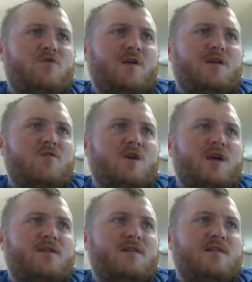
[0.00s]
granted greater
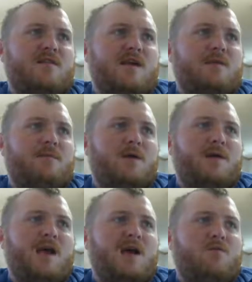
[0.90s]
access to the State
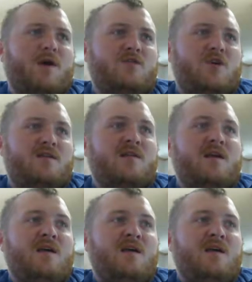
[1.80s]
Department outrageous.